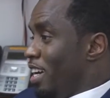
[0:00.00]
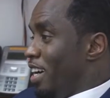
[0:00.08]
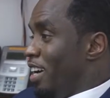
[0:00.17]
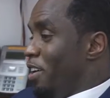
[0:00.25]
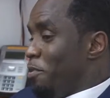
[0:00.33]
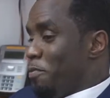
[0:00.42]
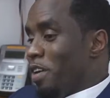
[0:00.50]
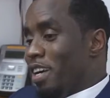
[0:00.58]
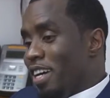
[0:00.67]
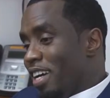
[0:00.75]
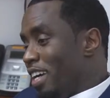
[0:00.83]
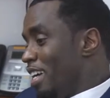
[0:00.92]

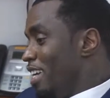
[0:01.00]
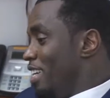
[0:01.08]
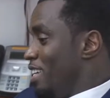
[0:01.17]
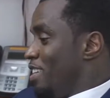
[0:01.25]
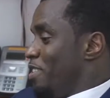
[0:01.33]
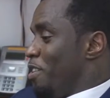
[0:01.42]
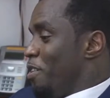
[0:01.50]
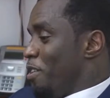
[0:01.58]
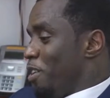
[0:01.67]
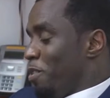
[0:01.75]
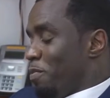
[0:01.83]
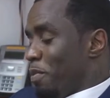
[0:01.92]

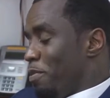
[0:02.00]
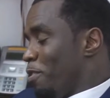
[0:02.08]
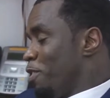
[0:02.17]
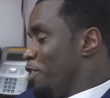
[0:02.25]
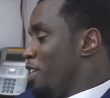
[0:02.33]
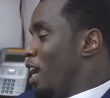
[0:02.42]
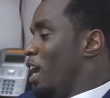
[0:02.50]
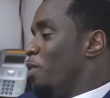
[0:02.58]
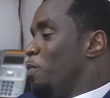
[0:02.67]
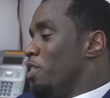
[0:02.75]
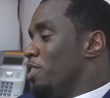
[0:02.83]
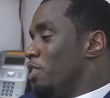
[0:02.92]
My first
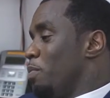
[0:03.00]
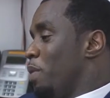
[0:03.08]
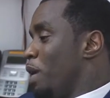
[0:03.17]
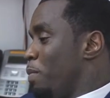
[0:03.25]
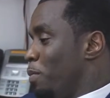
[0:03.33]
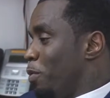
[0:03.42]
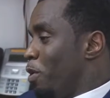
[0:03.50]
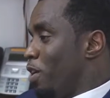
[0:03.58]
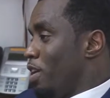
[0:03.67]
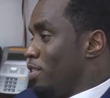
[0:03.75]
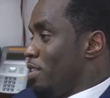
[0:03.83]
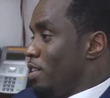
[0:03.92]
job was a paper
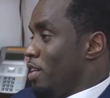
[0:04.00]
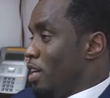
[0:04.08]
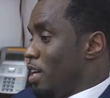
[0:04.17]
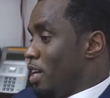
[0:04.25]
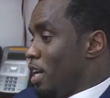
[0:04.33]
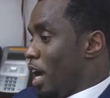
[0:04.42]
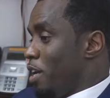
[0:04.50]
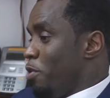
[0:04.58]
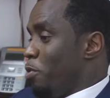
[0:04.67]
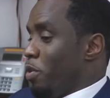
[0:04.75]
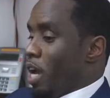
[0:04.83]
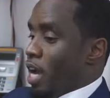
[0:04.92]
boy, and I
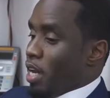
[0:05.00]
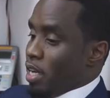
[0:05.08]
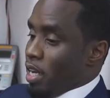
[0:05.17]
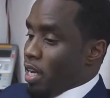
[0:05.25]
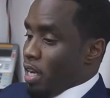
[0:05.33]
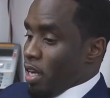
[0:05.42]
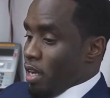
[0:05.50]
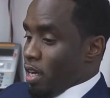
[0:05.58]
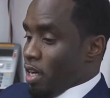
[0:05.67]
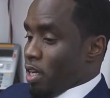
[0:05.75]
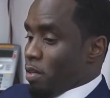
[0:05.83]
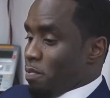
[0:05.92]
knew that
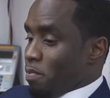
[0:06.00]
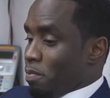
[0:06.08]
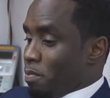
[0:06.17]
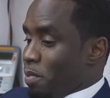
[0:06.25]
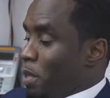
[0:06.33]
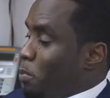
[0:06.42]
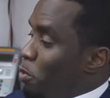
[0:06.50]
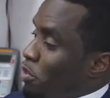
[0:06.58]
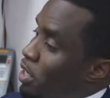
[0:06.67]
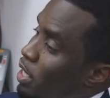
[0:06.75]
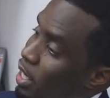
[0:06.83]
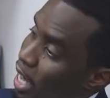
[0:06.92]
people
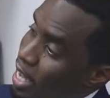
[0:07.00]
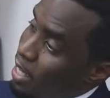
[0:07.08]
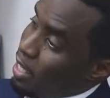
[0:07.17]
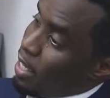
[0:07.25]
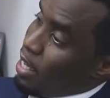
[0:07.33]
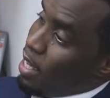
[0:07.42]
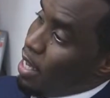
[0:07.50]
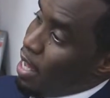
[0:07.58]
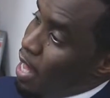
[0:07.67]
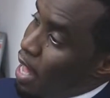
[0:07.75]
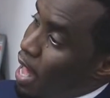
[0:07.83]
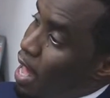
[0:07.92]
didn't like
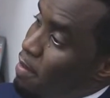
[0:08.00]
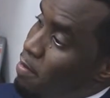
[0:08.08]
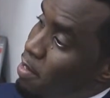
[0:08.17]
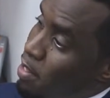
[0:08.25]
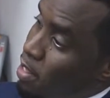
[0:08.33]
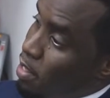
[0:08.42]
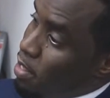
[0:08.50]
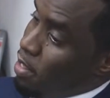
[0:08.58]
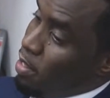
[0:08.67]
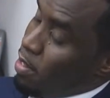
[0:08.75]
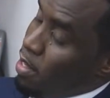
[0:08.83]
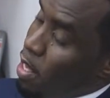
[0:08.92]
having
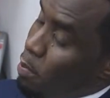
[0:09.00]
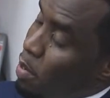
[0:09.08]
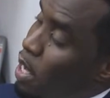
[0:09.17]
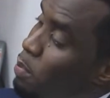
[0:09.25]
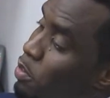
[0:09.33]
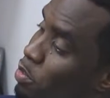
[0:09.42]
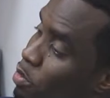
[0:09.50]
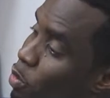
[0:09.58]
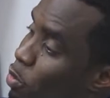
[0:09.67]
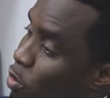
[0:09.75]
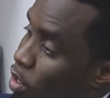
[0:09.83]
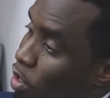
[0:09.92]
their papers
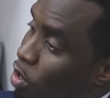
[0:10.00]
thrown on the